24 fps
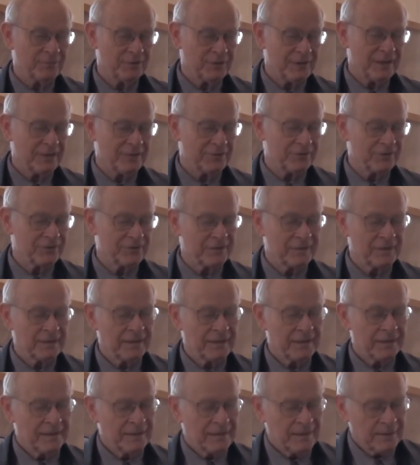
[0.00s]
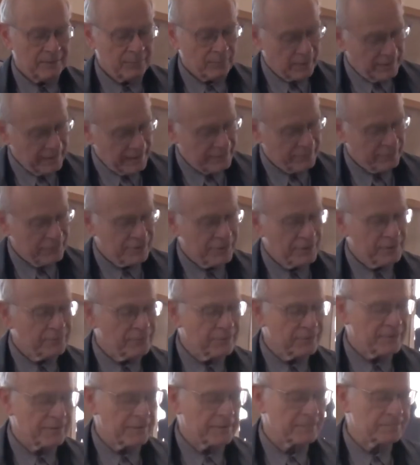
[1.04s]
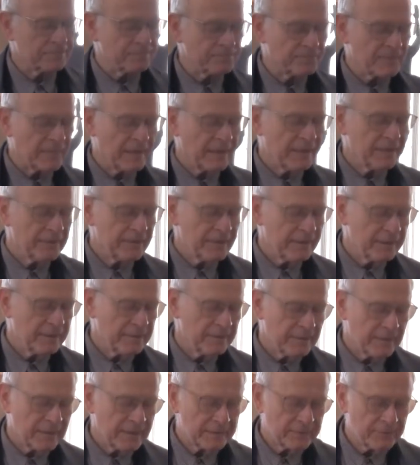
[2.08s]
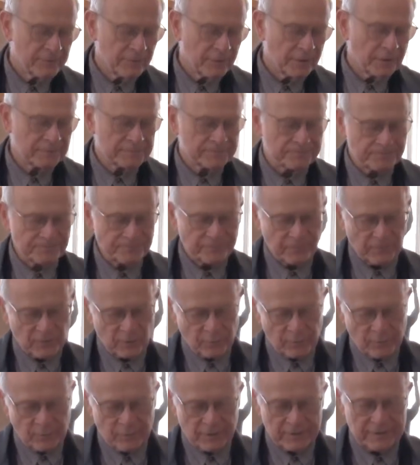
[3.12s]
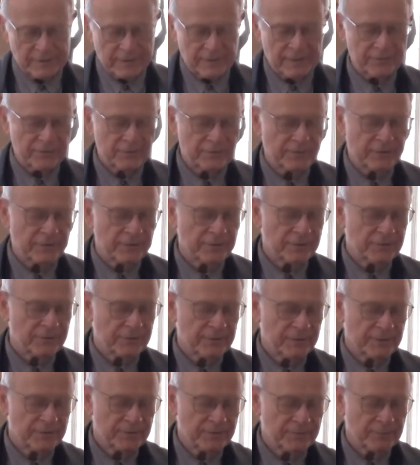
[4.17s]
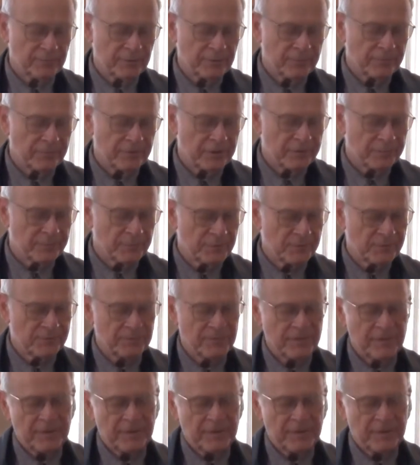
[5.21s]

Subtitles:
changes. Well, that was interesting. Then at the end of that talk, we went downstairs and had some refreshments.